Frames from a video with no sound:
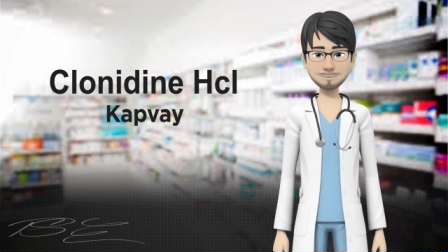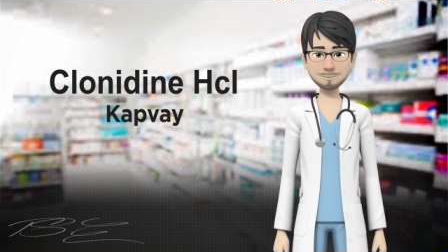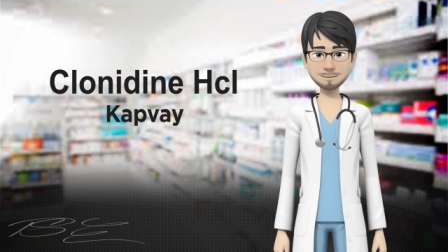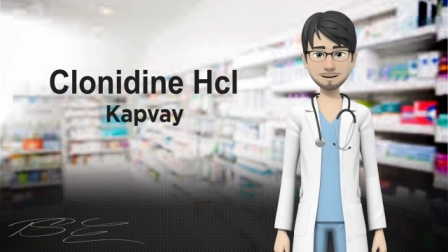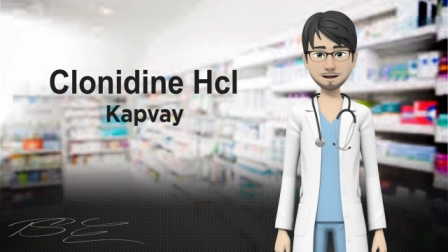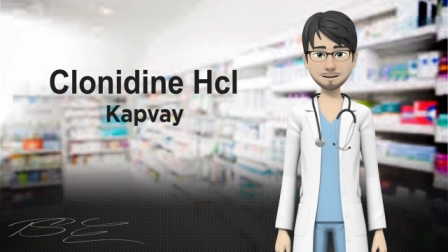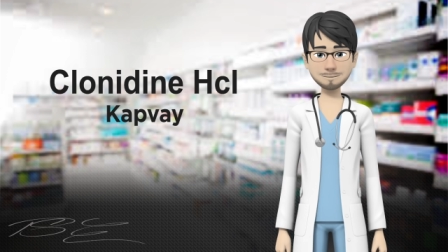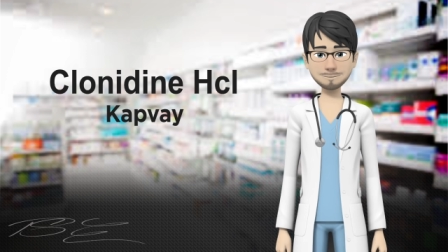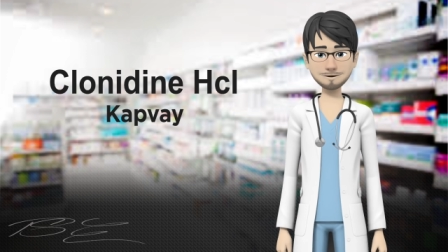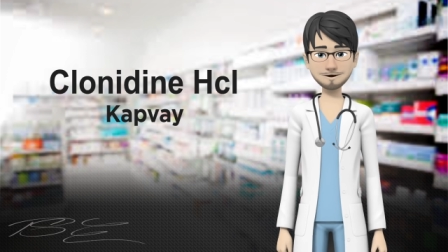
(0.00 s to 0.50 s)

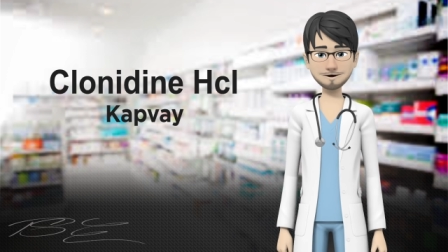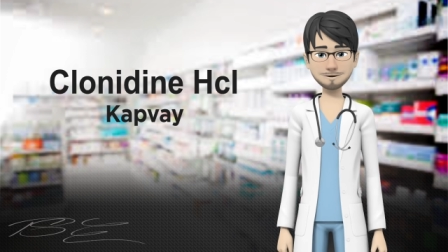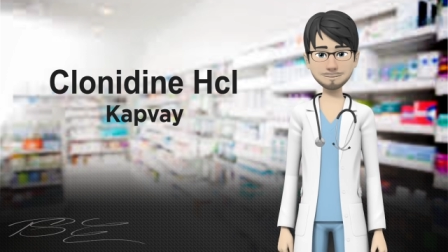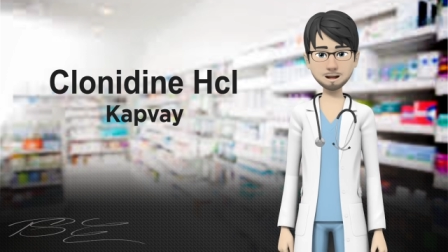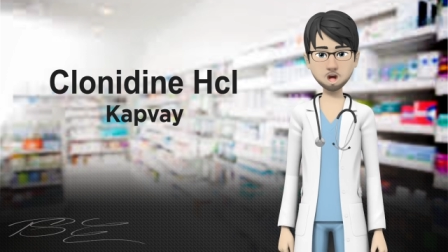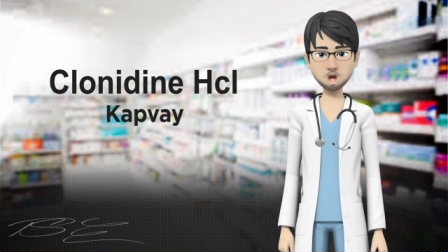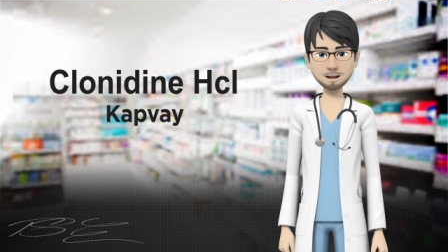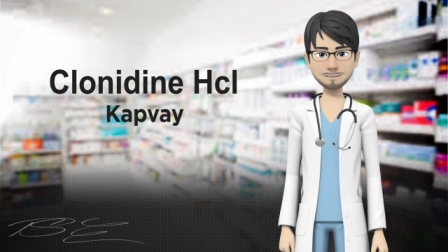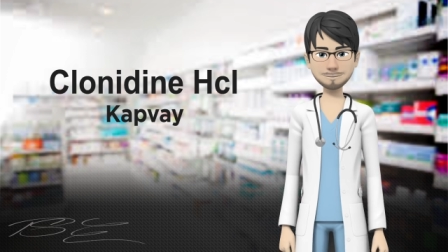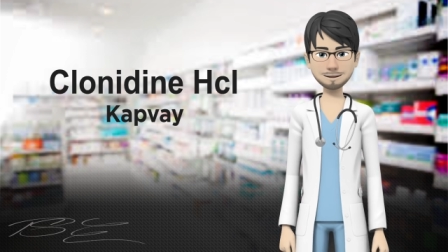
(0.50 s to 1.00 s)
as part of a
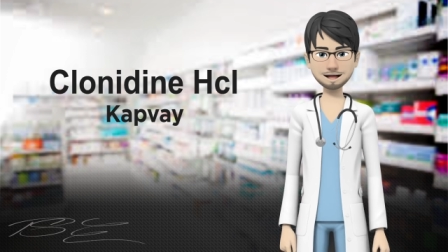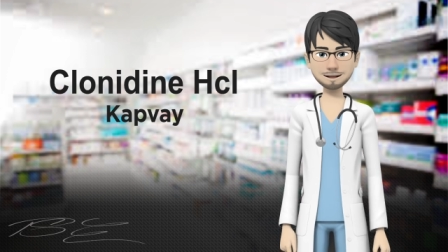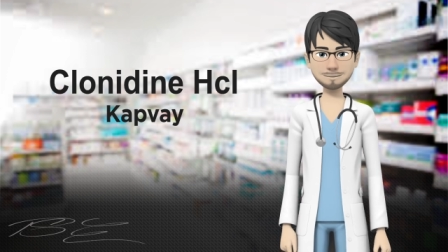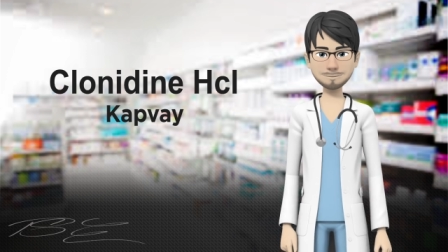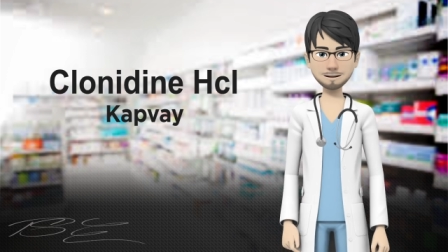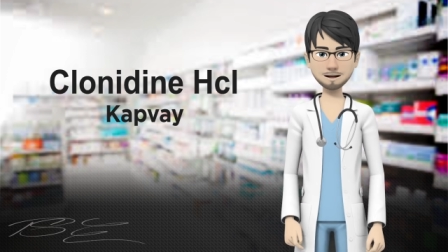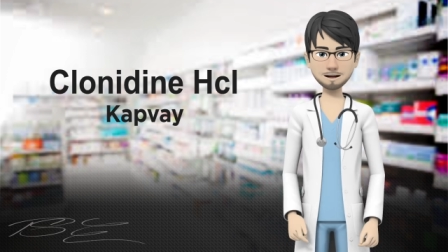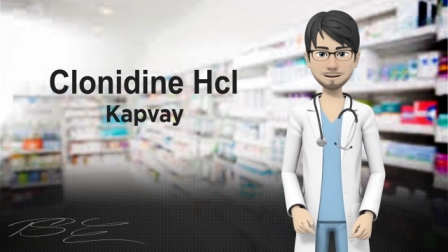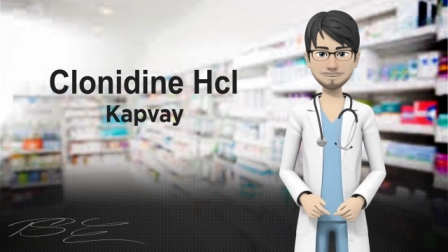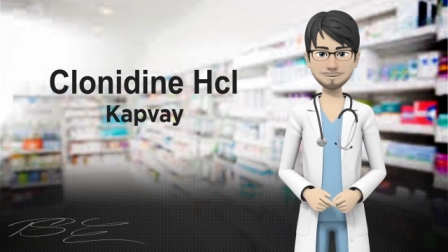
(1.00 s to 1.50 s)
total
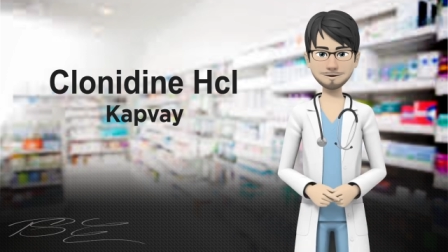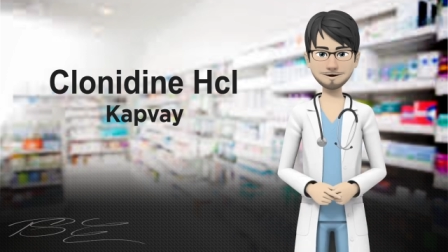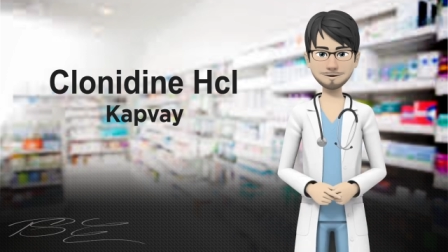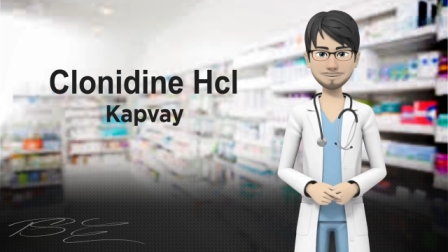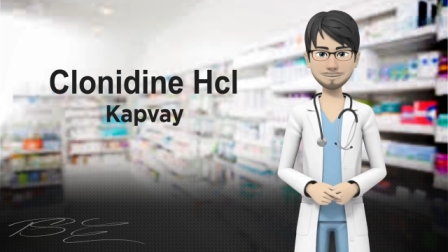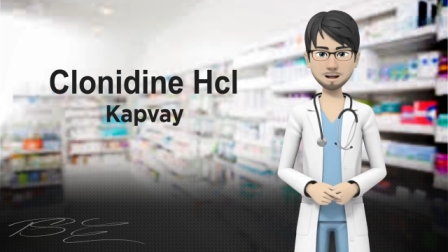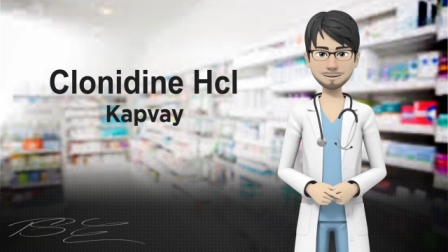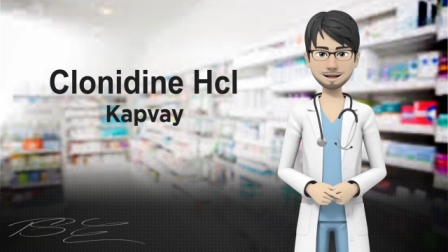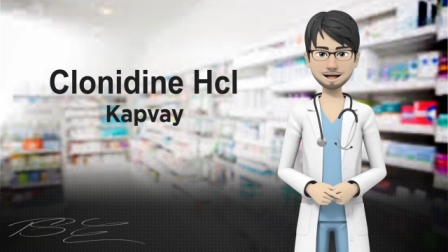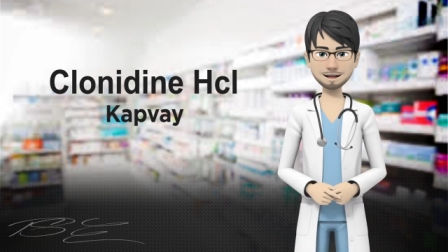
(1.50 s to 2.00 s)
treatment
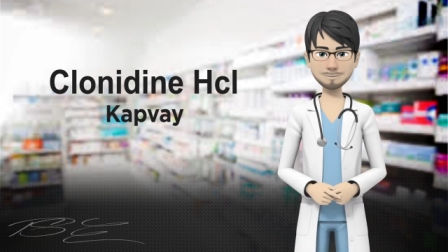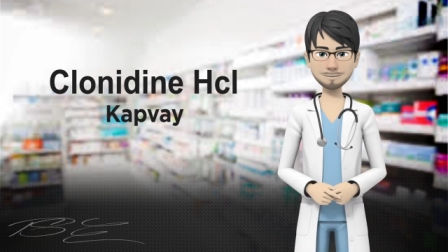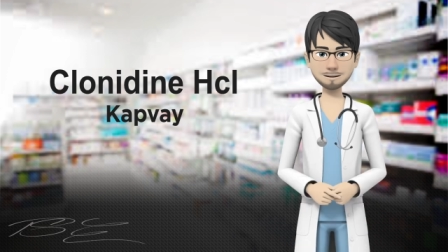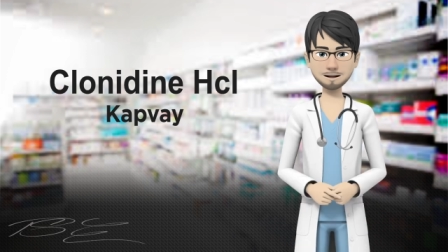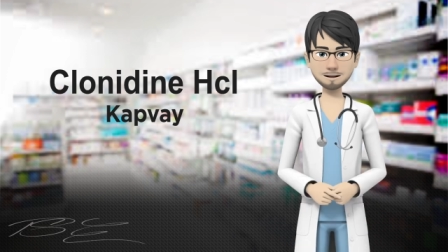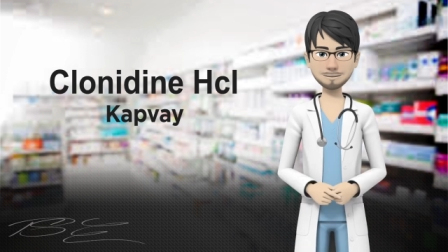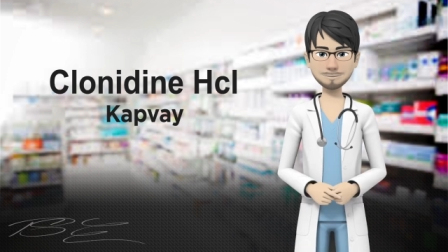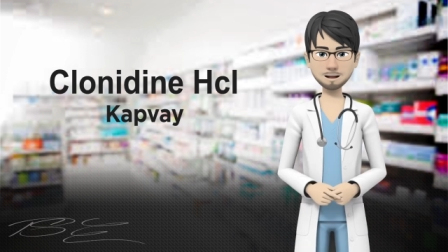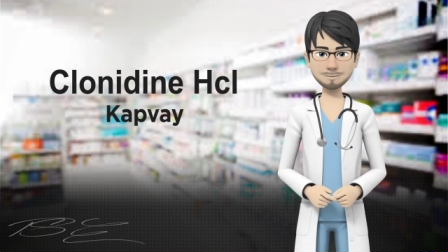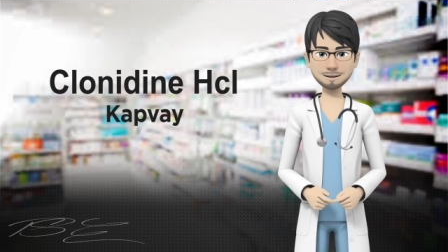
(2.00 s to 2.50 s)
plan,
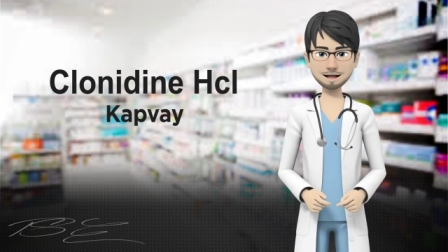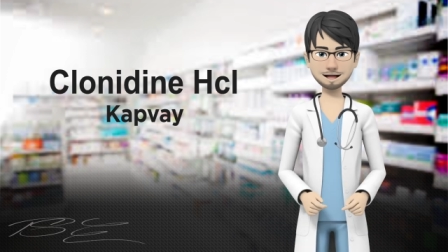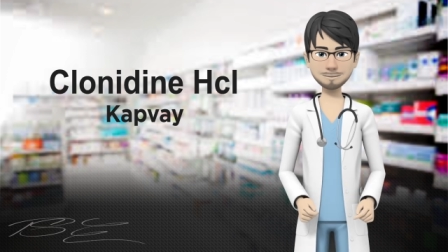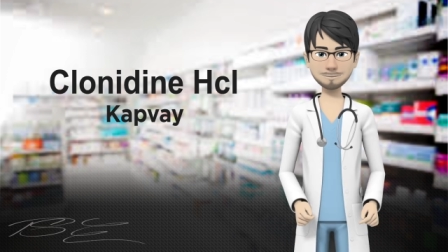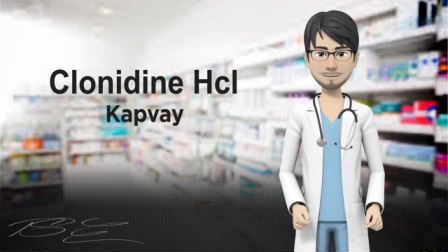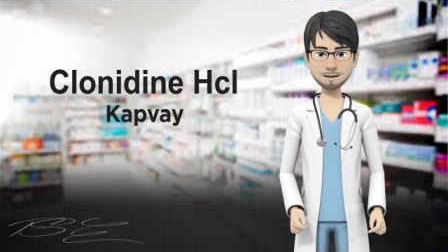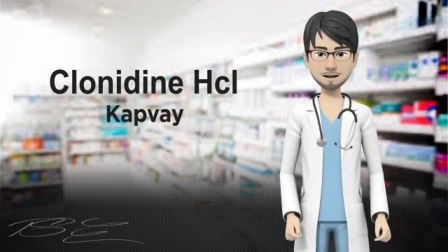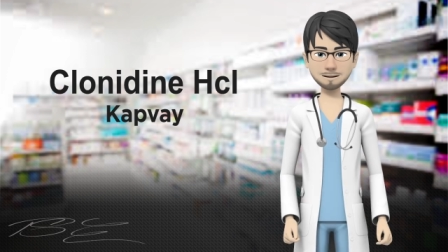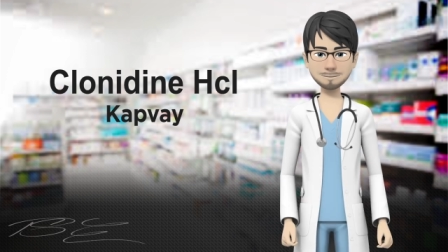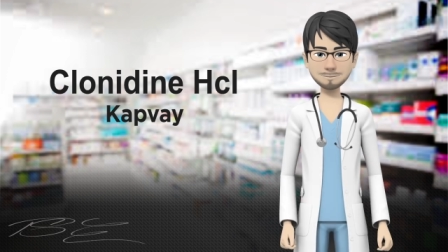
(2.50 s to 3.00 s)
including
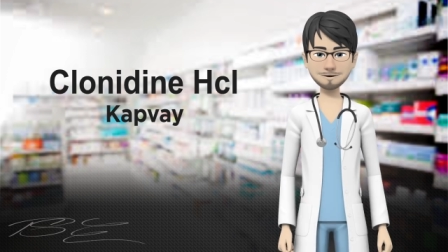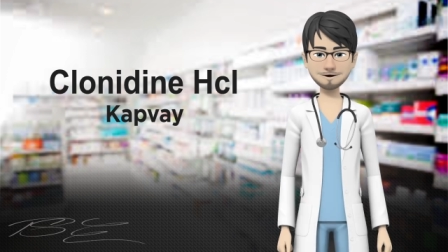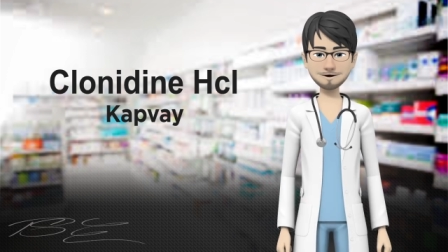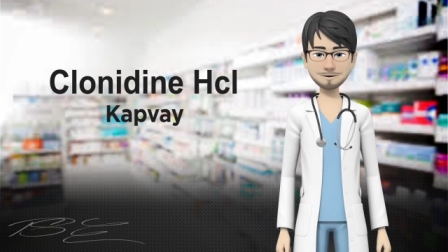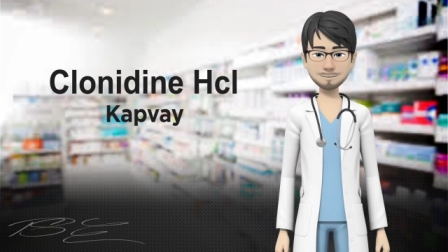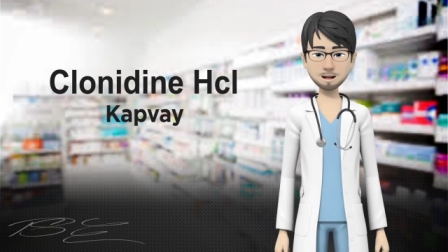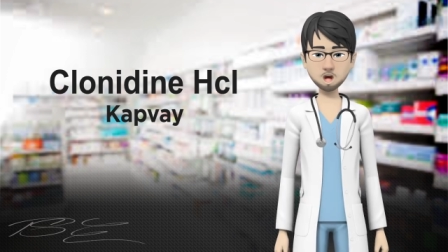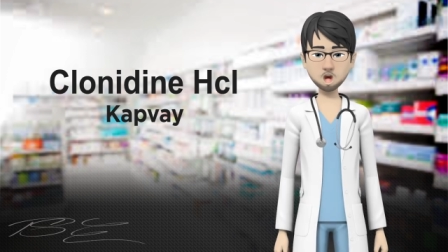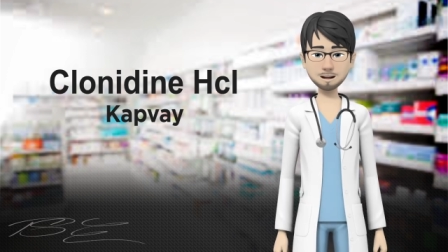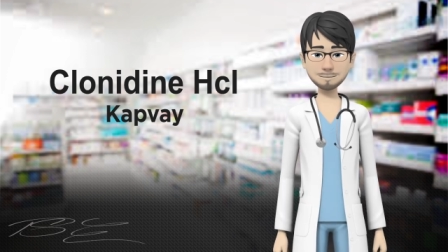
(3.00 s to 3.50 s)
psychological,
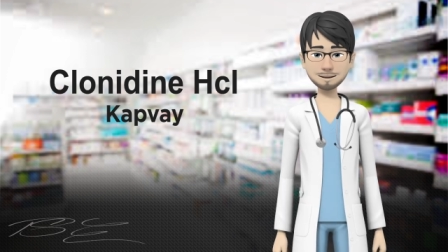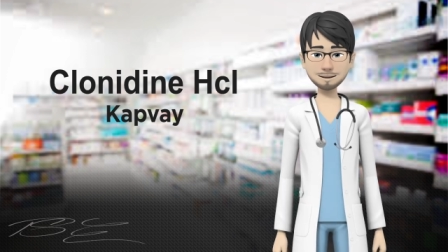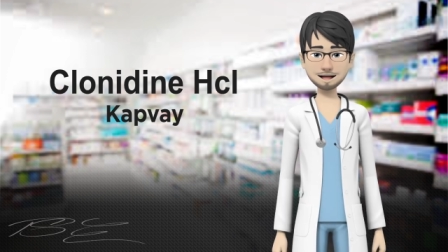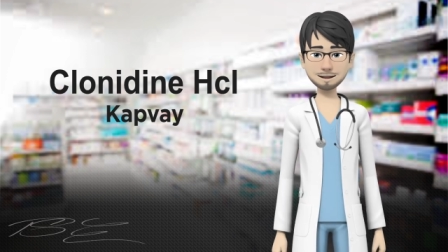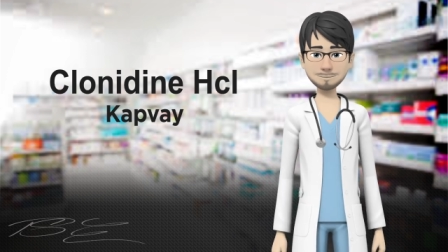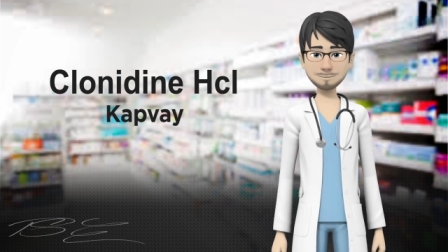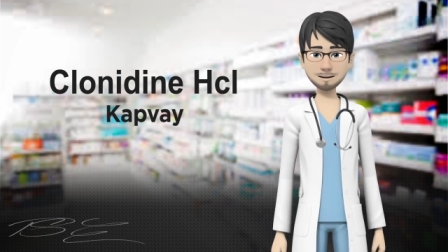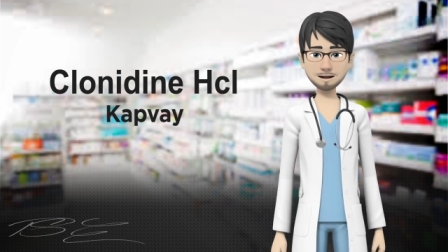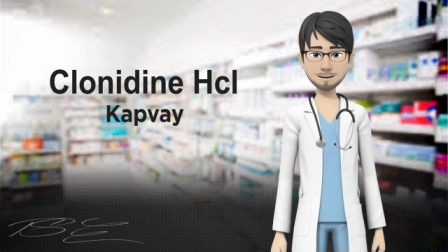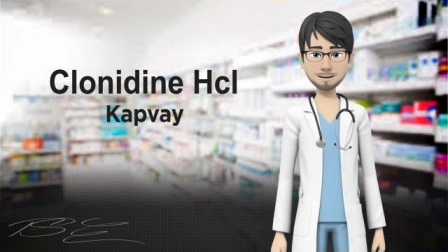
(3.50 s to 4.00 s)
social,
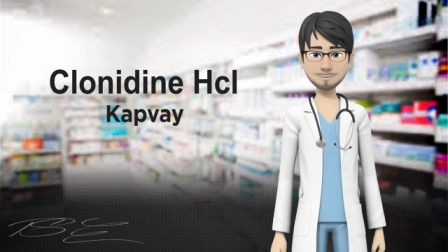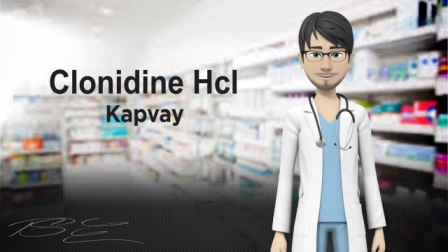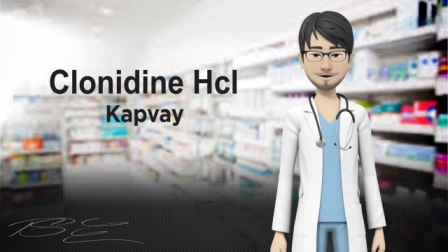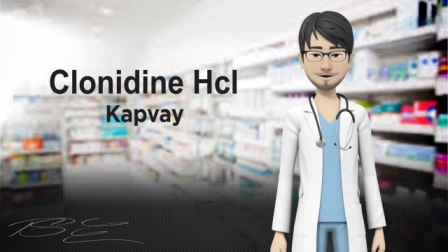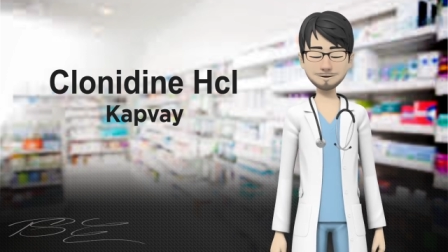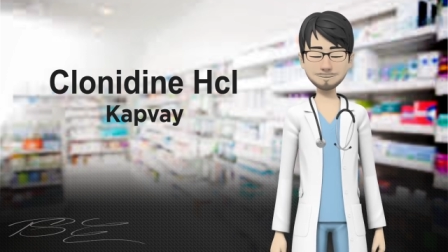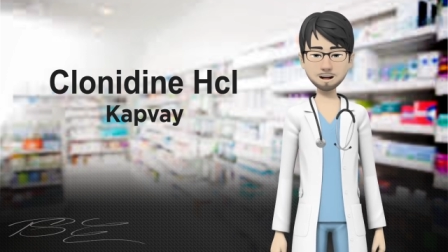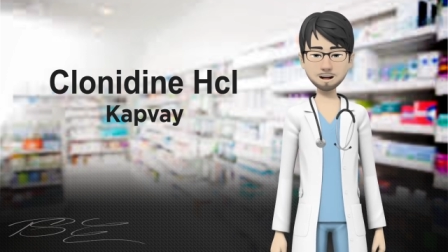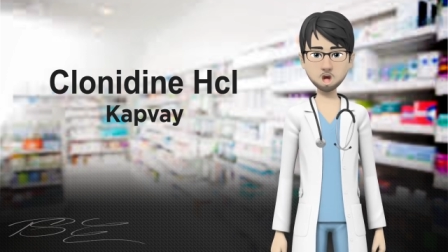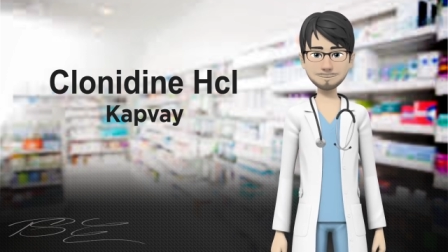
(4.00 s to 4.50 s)
and other
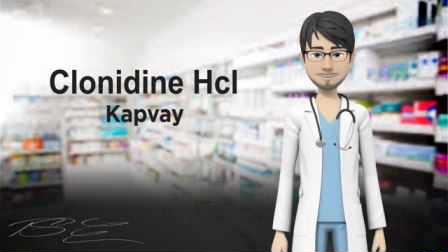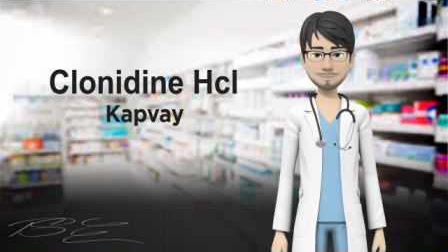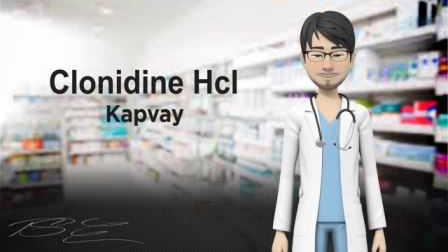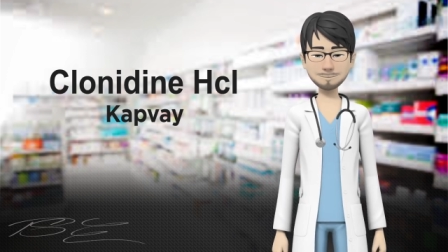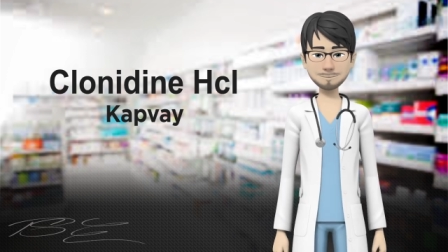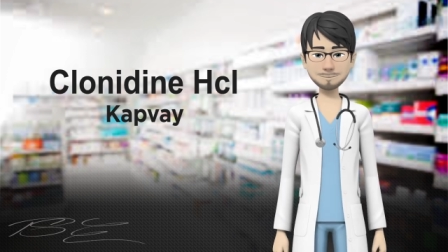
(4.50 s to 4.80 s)
treatments.